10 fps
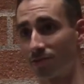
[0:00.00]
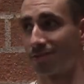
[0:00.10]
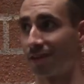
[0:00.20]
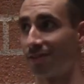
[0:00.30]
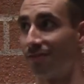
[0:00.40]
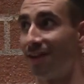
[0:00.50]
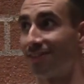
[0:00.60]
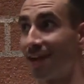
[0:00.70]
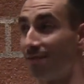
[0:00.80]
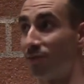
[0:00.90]
It's like an event
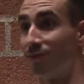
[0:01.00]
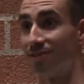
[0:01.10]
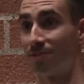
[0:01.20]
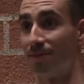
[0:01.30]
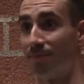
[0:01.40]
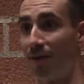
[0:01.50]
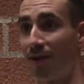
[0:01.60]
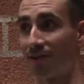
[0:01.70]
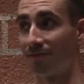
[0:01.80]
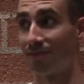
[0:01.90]
that everyone needs to be a
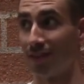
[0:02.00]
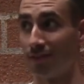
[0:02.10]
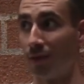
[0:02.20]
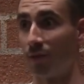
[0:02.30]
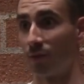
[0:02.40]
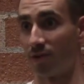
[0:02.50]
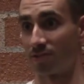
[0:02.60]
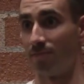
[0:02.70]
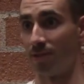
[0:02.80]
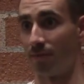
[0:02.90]
part of that no one wants
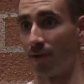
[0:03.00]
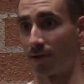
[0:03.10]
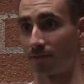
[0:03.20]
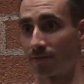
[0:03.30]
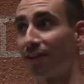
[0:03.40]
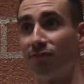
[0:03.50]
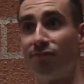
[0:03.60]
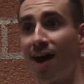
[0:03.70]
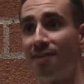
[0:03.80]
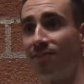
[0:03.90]
to be a part of. Like a
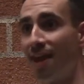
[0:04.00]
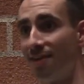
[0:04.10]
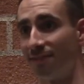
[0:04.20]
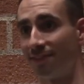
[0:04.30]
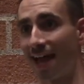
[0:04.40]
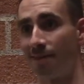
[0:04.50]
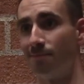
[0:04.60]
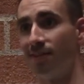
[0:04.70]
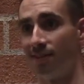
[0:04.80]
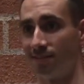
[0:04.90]
5K for
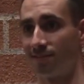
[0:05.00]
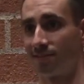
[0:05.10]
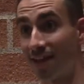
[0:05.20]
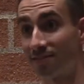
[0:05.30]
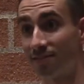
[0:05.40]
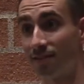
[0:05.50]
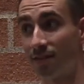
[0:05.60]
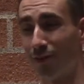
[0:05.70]
diabetes. Cancer?